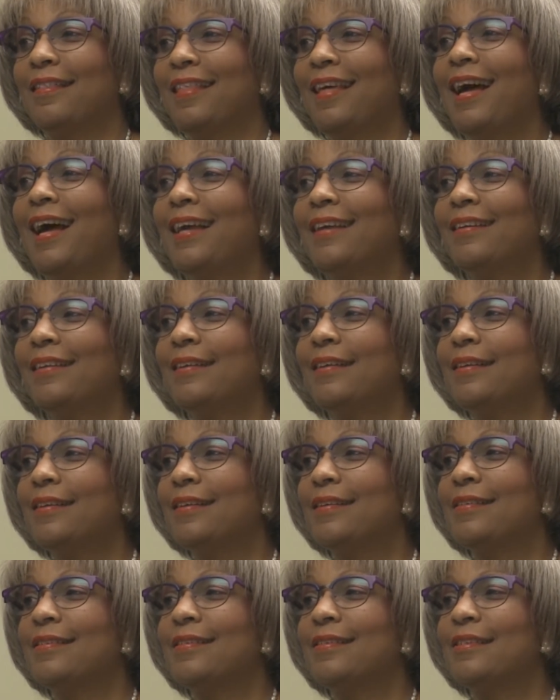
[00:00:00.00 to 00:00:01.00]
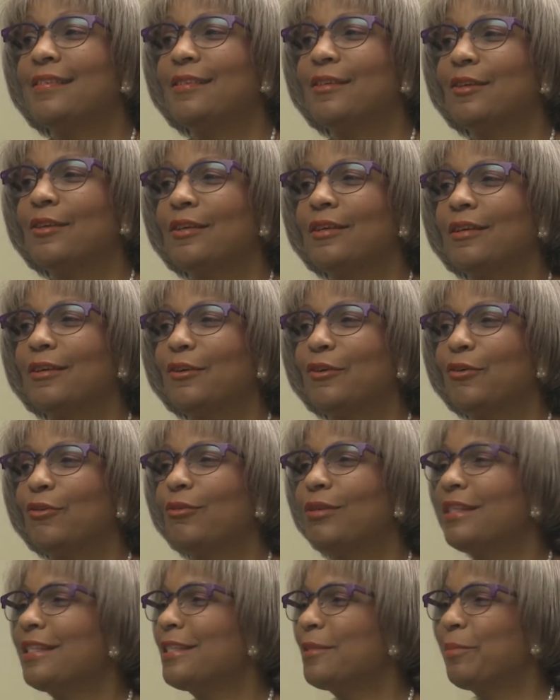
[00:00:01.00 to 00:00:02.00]
That is
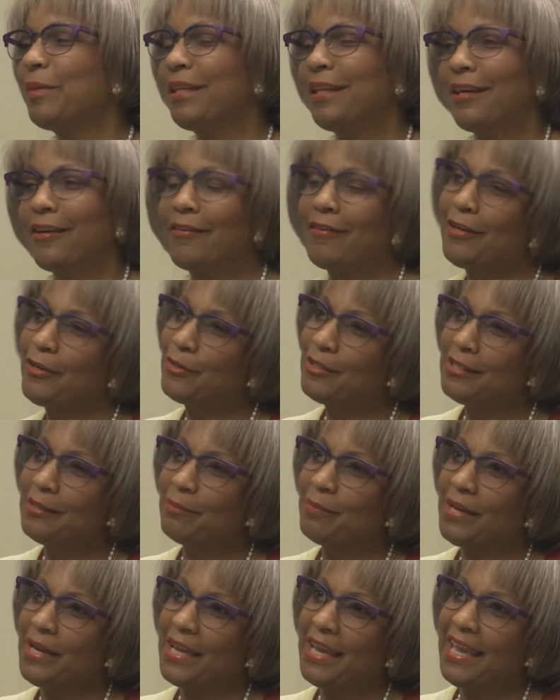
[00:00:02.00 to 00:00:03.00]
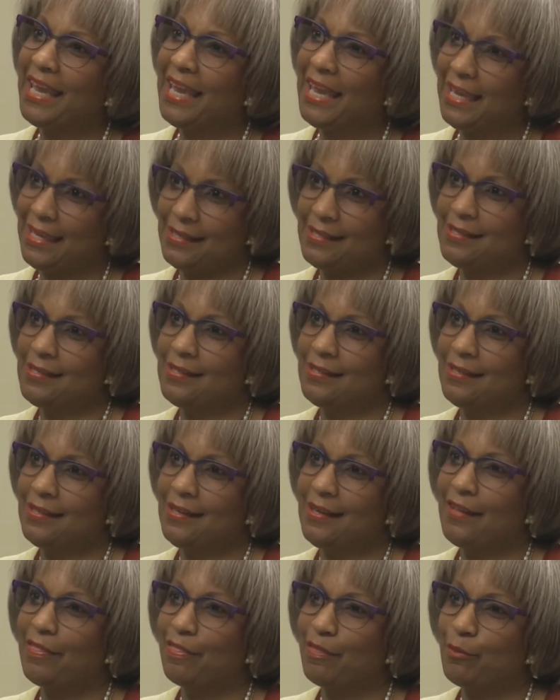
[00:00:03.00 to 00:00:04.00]
all spinning around in my head
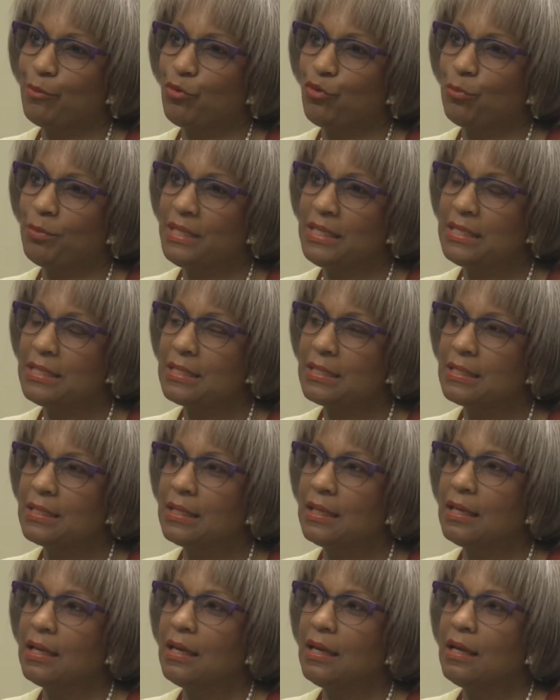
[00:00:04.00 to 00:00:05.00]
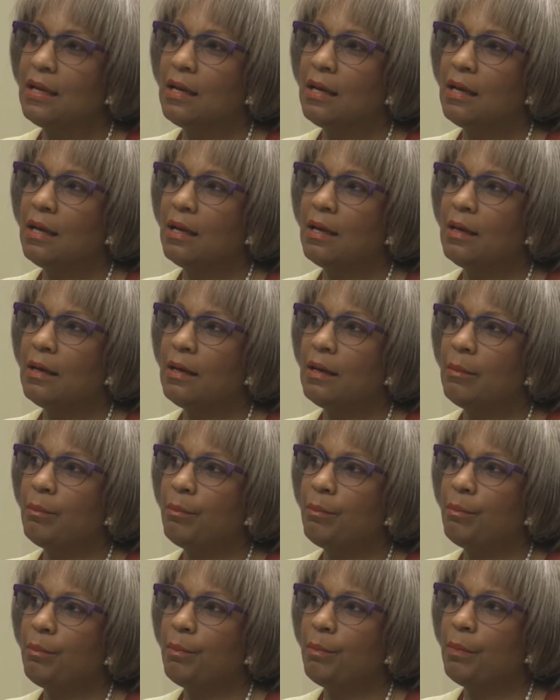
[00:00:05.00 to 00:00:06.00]
at the moment.
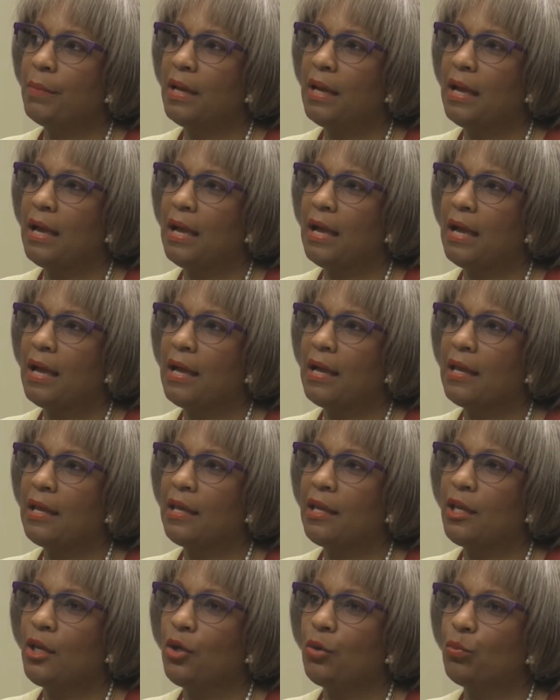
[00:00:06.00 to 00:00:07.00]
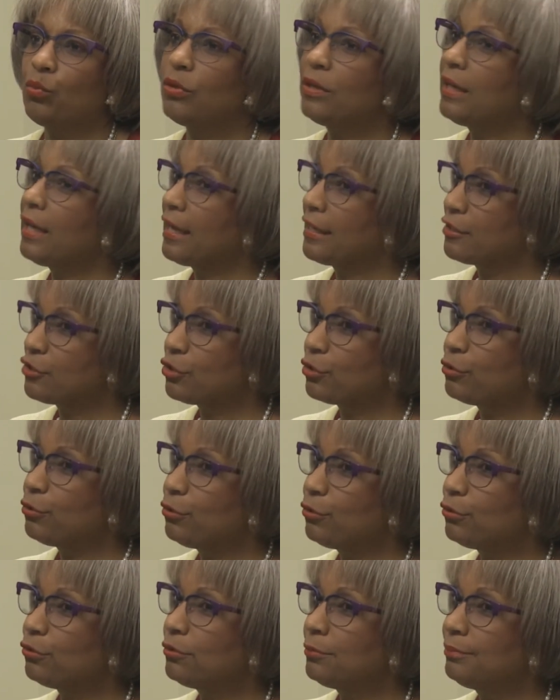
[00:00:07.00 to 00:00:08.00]
I would like to
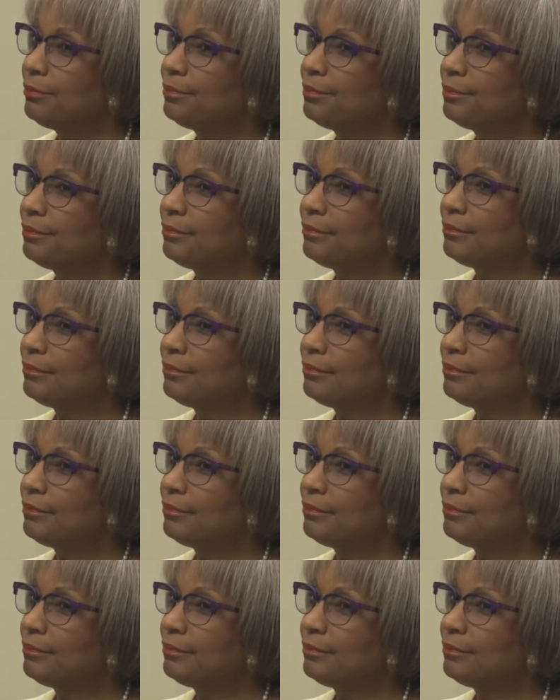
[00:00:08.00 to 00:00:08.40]
go home